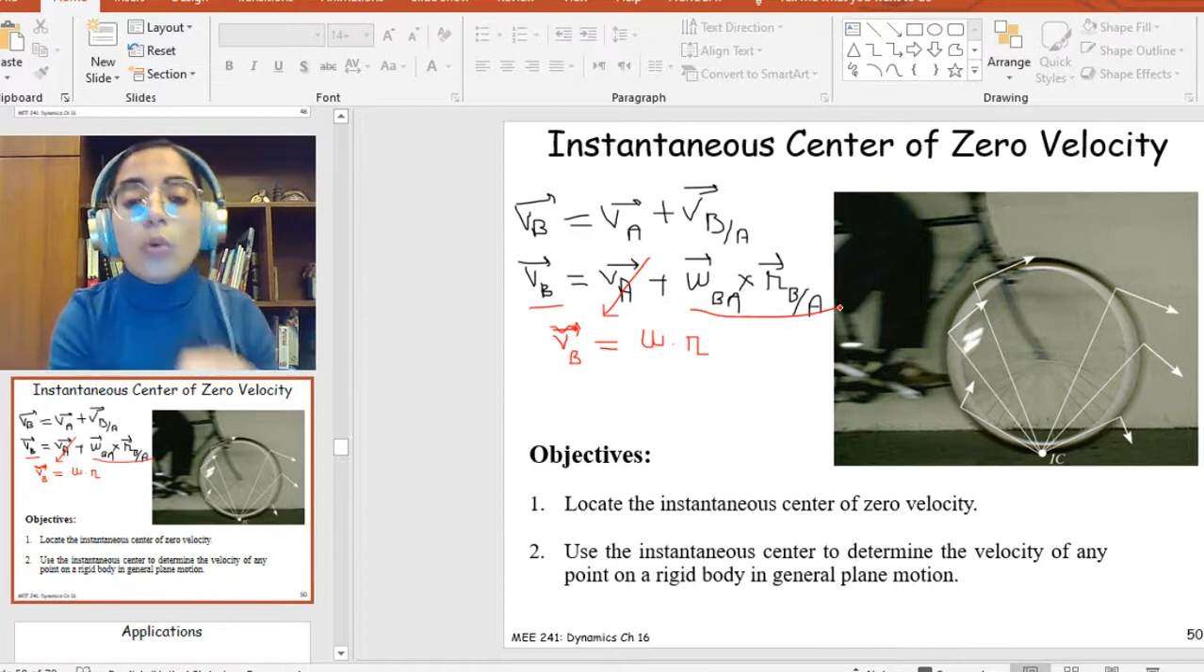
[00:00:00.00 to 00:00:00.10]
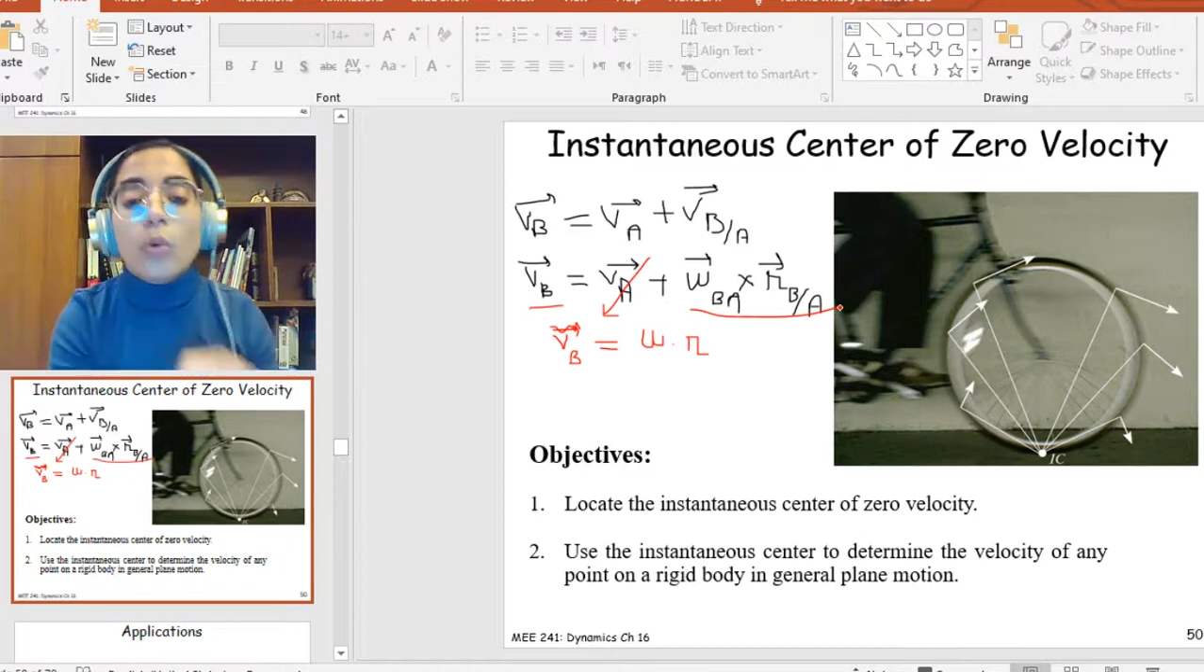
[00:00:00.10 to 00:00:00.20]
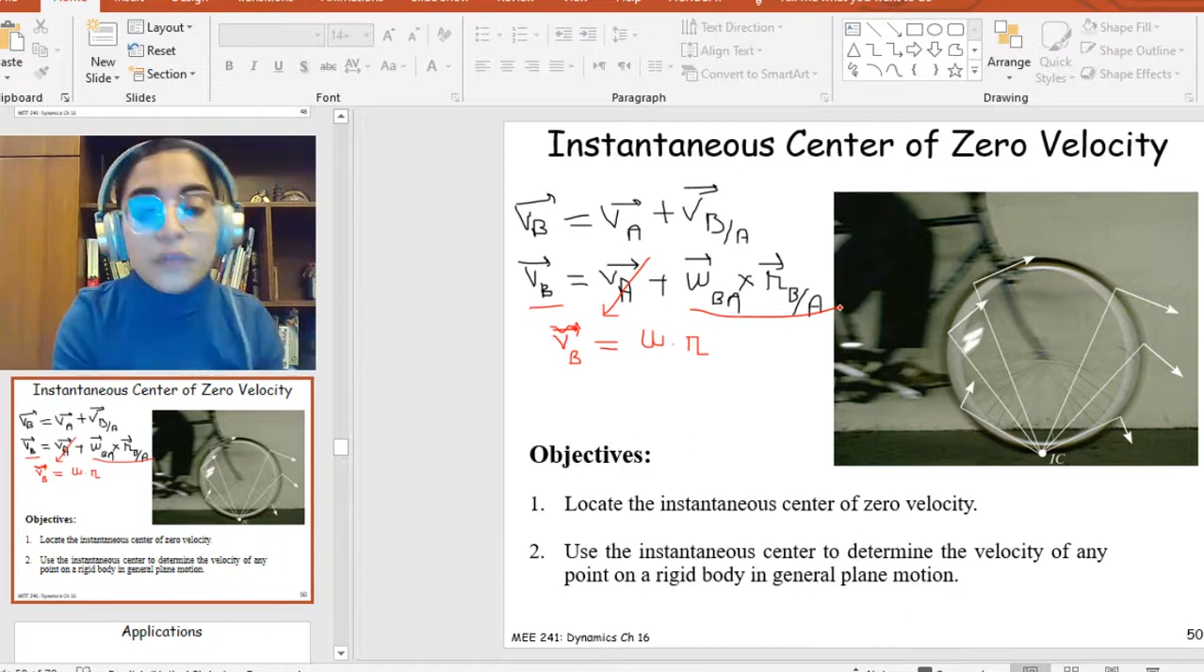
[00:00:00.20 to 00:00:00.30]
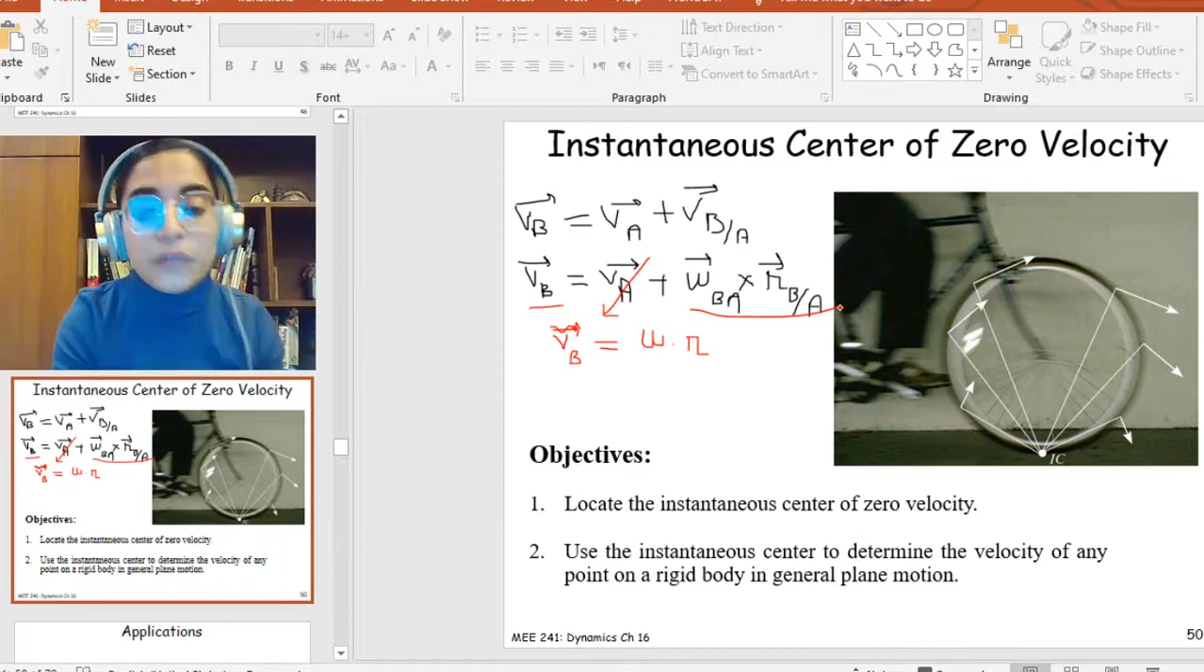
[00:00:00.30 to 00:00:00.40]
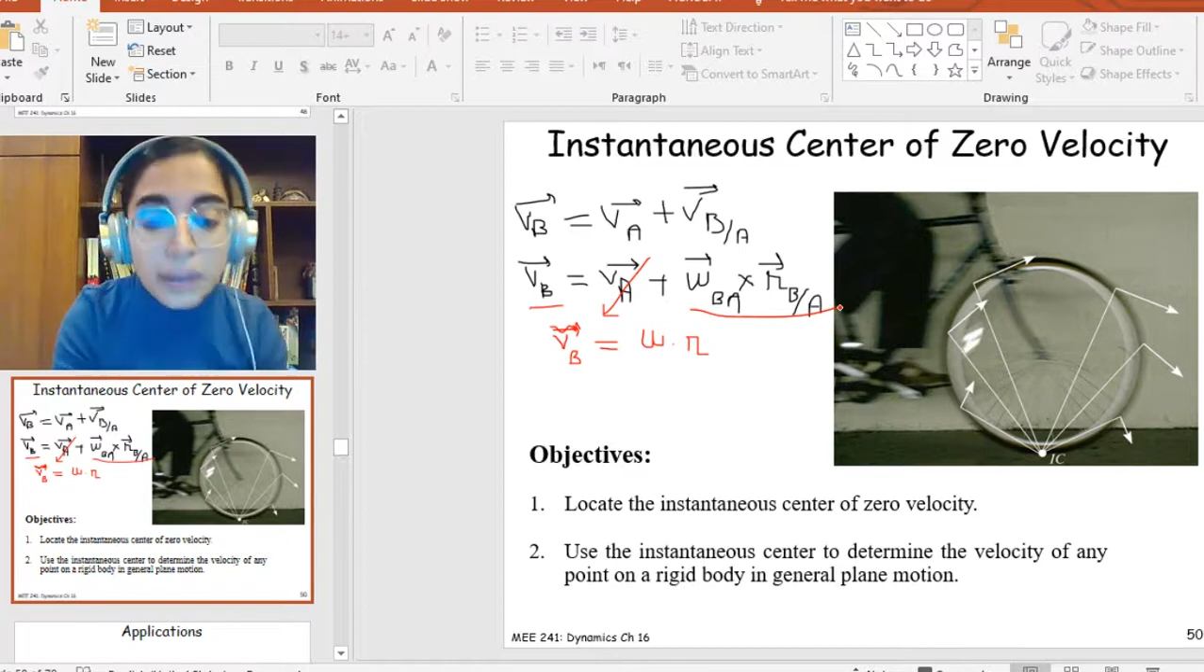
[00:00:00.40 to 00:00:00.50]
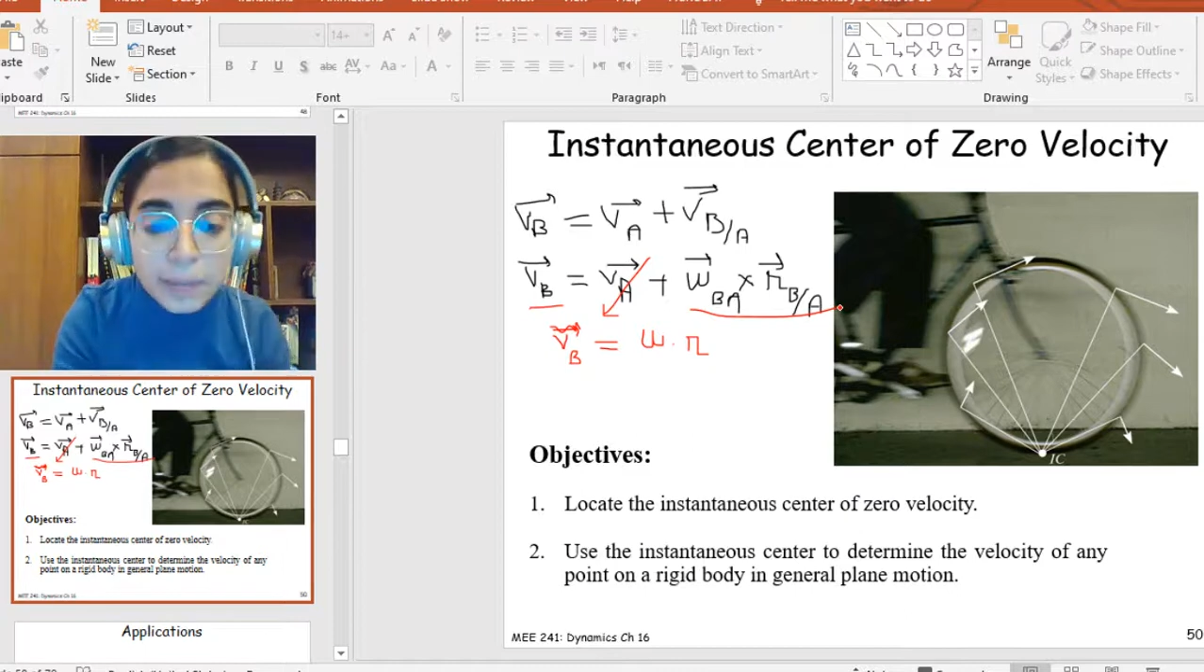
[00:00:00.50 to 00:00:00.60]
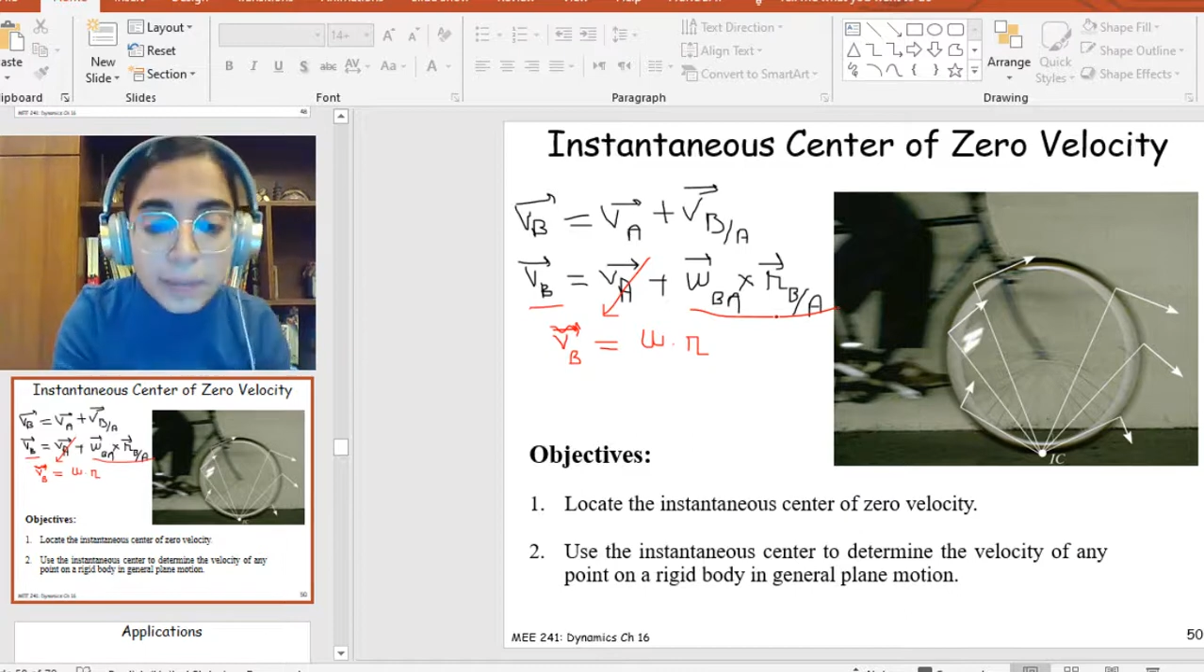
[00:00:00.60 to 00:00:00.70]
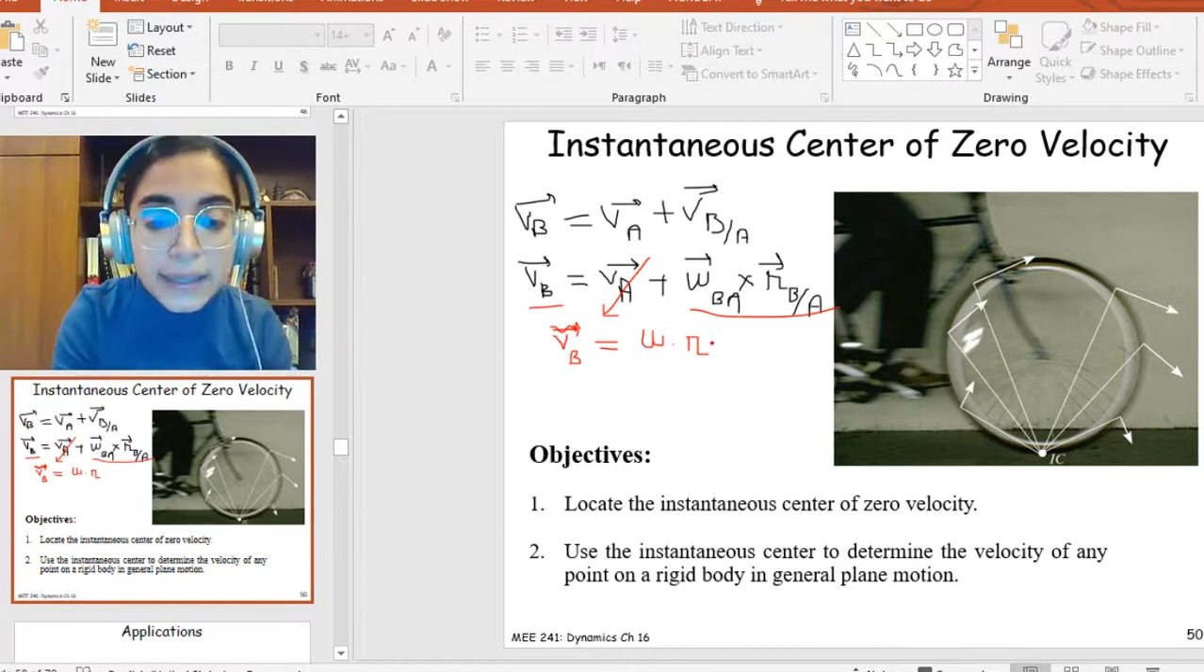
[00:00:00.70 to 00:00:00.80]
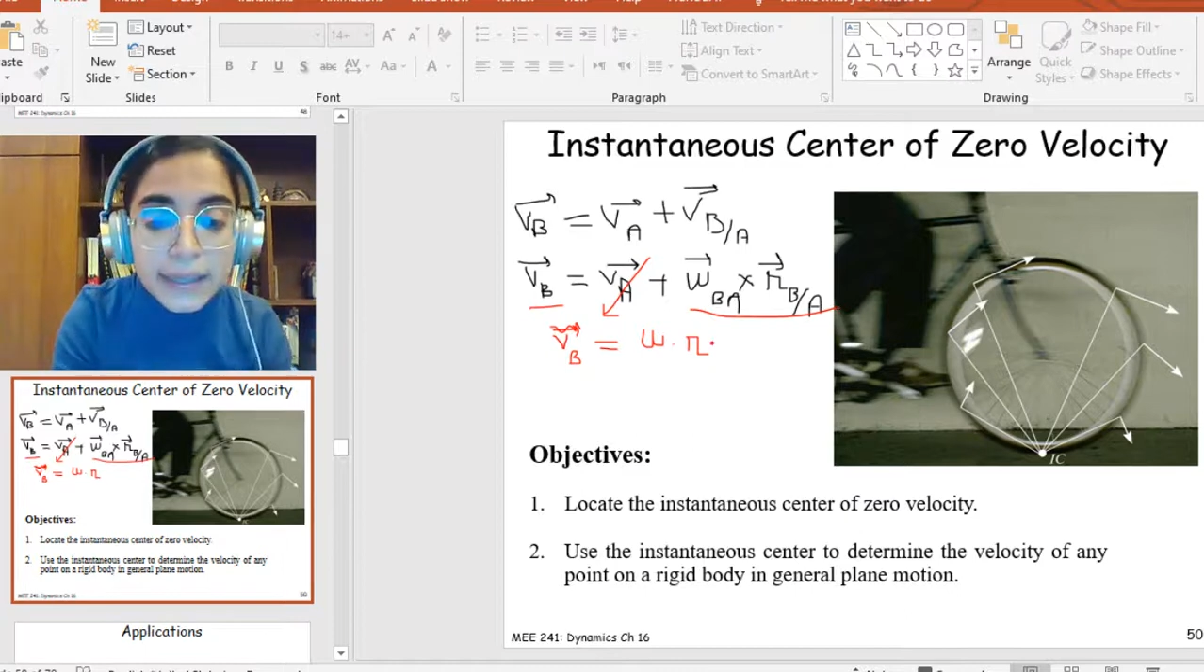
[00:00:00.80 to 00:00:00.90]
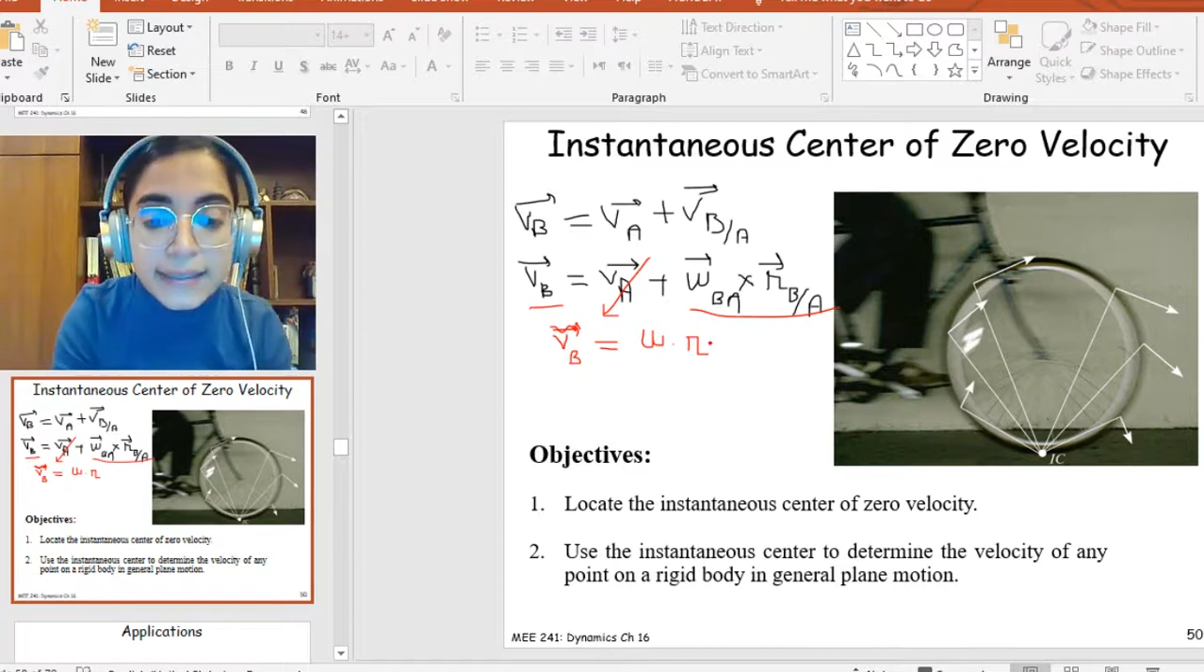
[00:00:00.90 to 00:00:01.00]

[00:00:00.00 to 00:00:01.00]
or VB